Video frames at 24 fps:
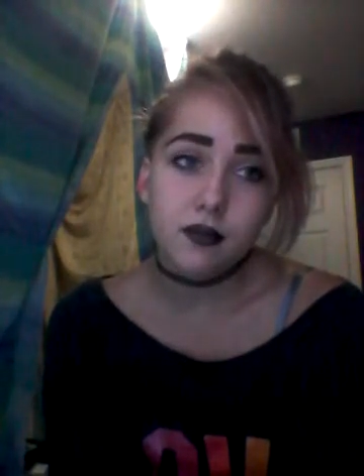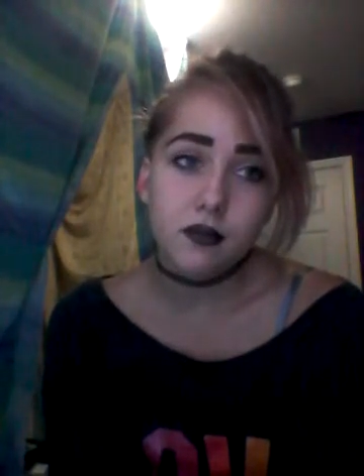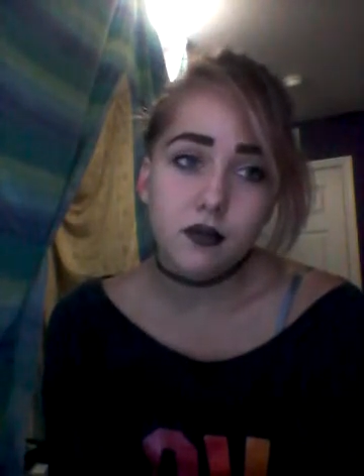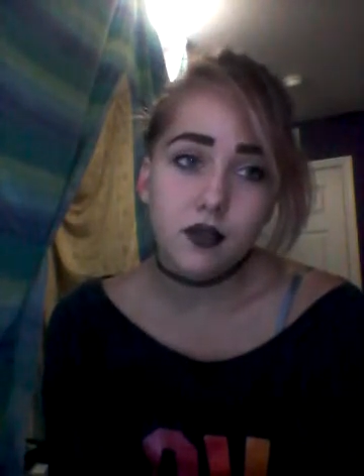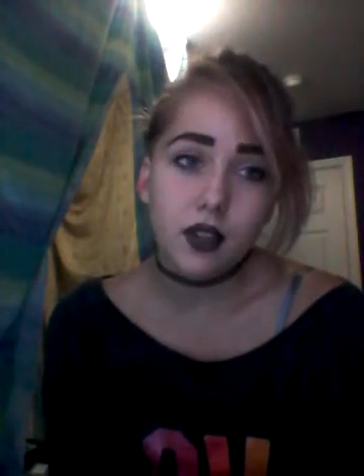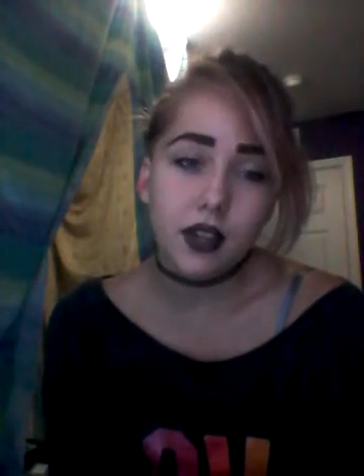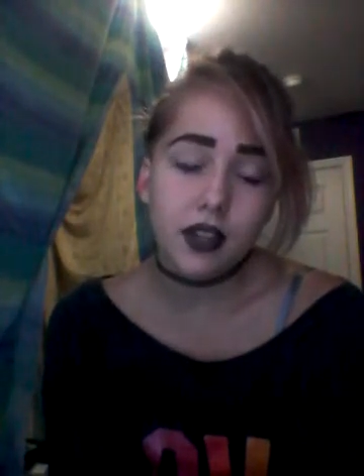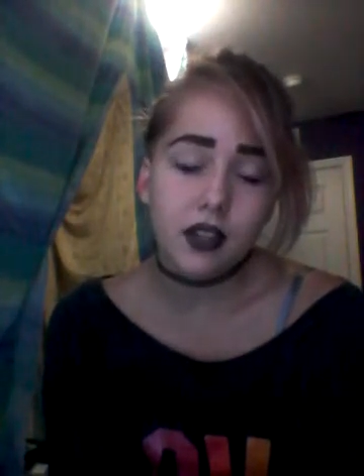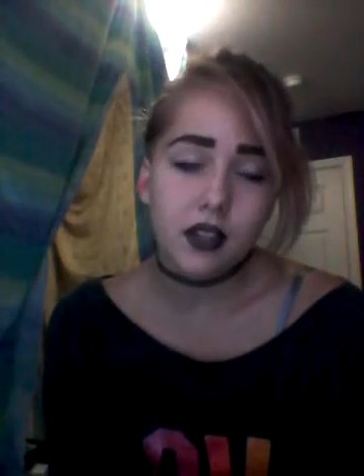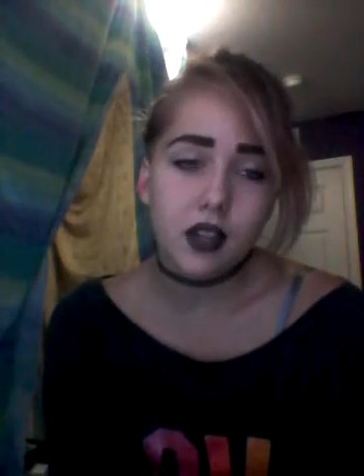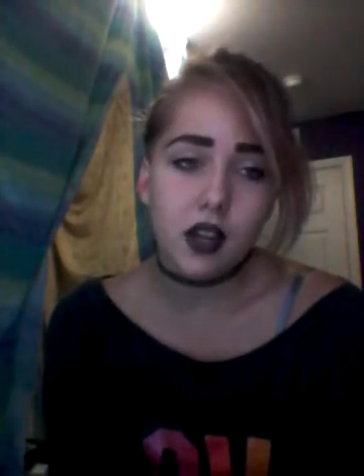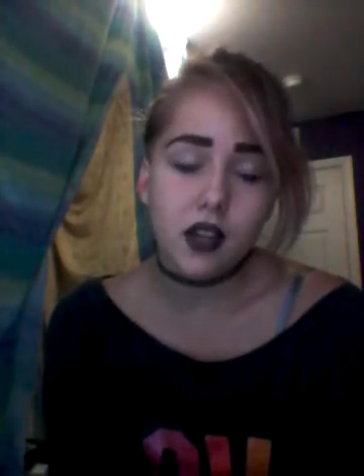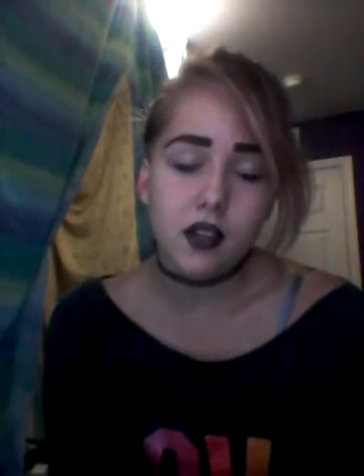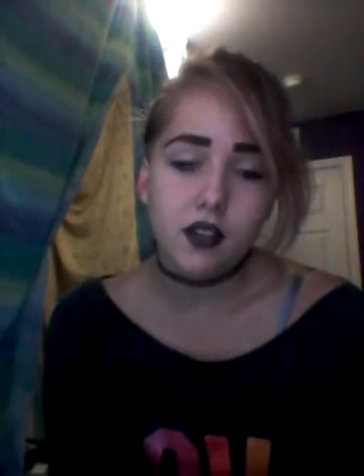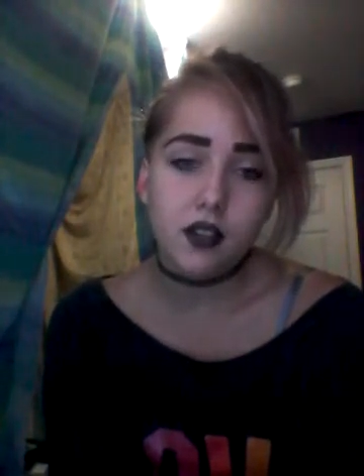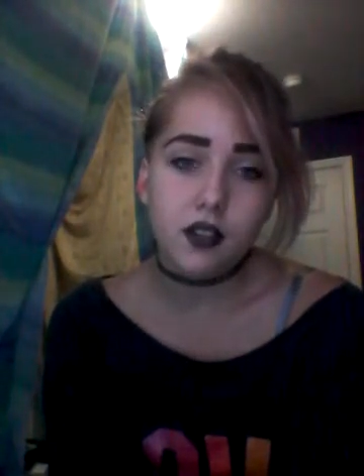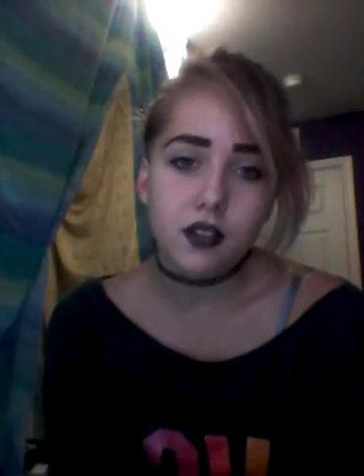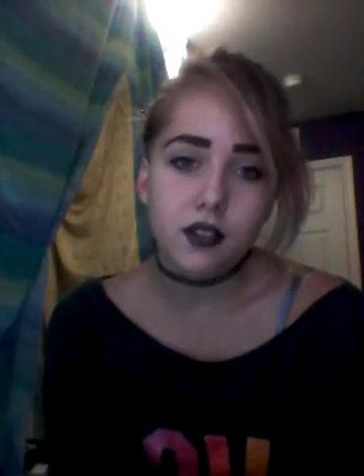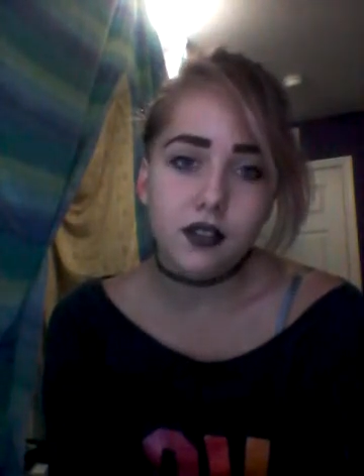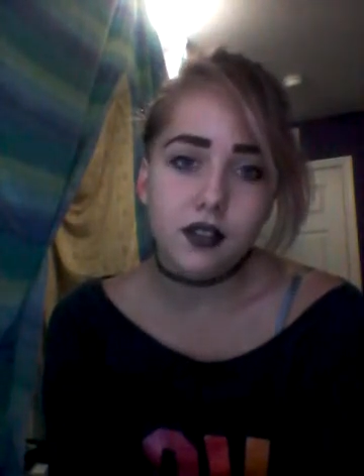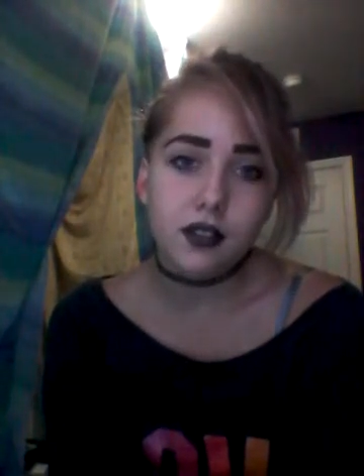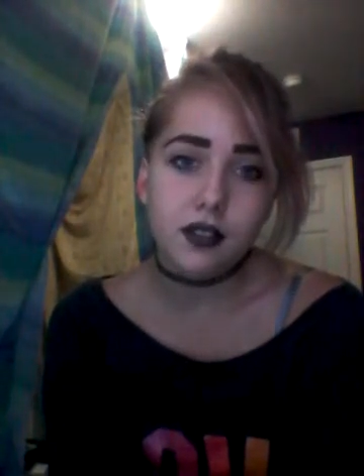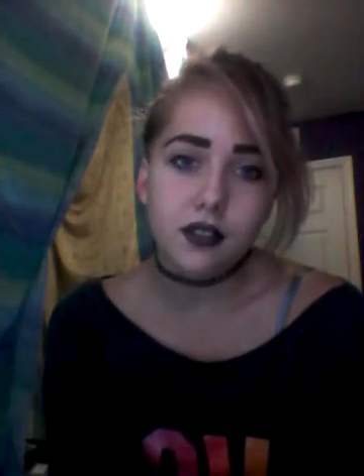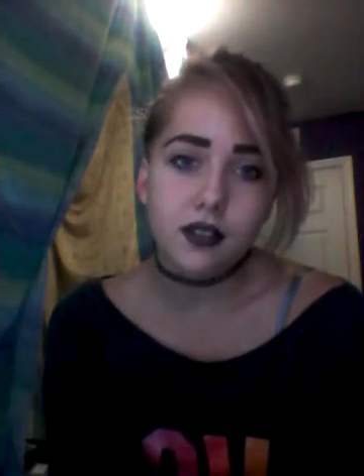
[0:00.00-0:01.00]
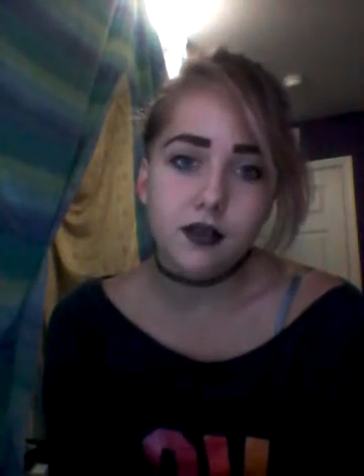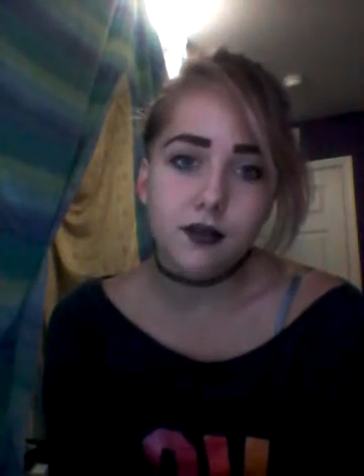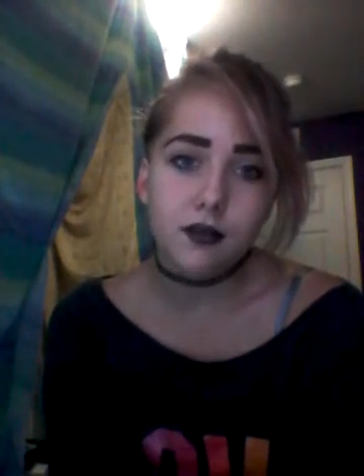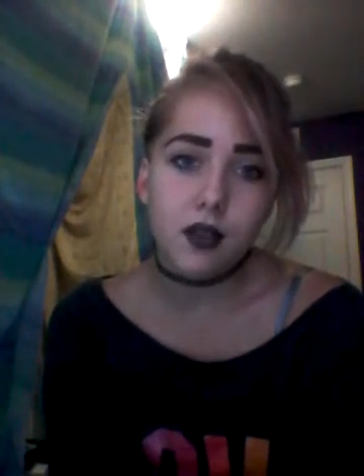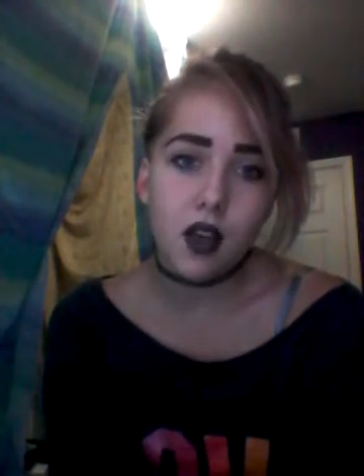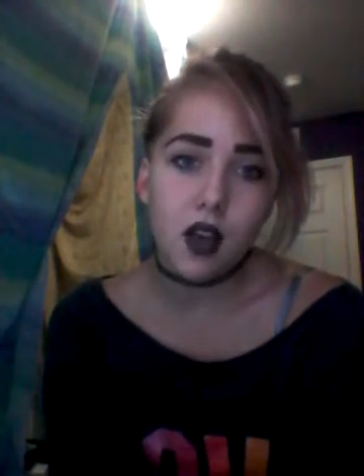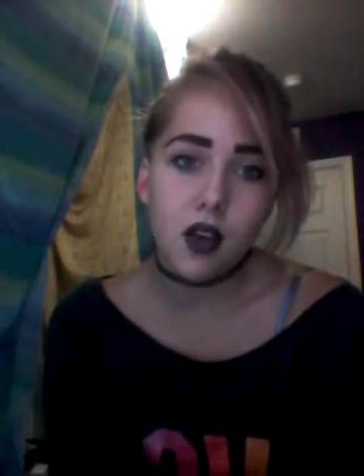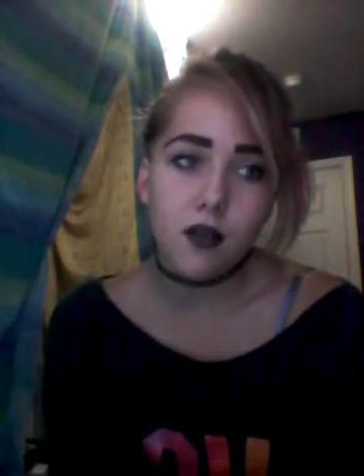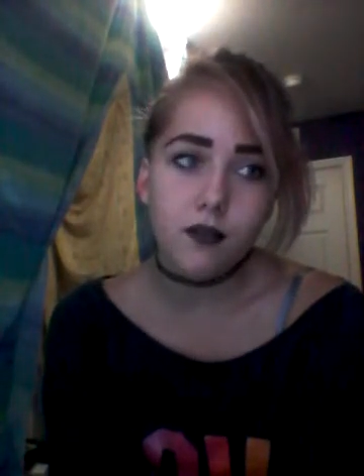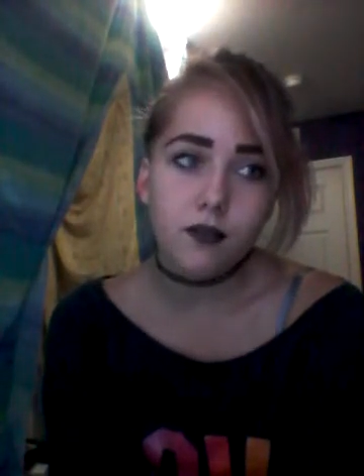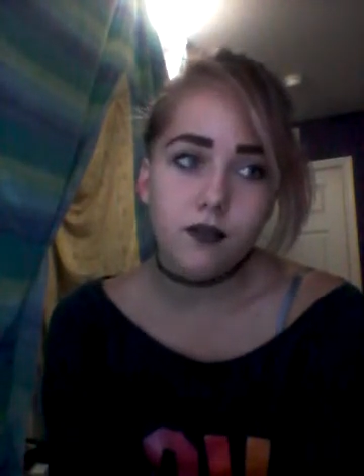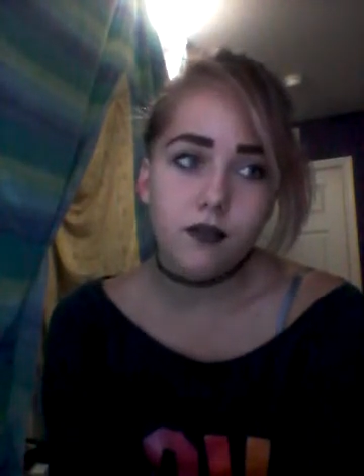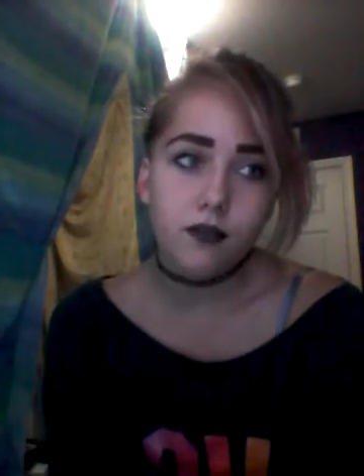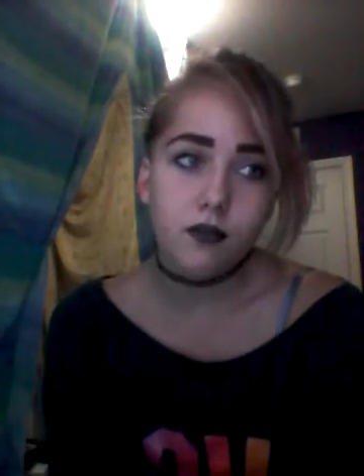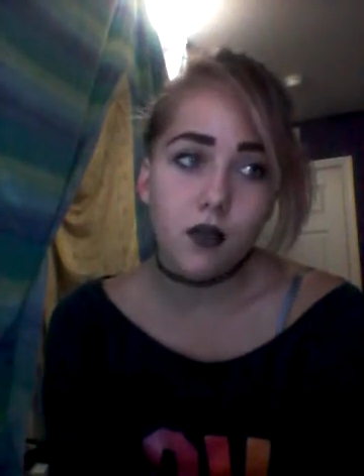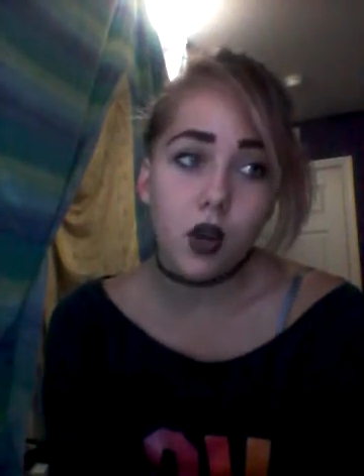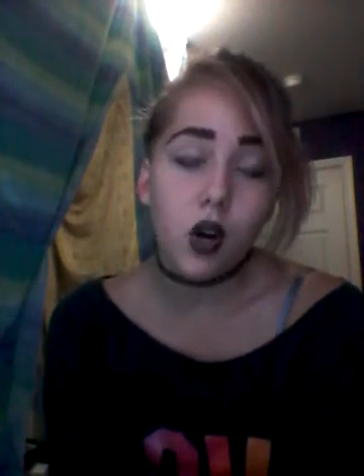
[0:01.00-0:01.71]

like, not nurses, um,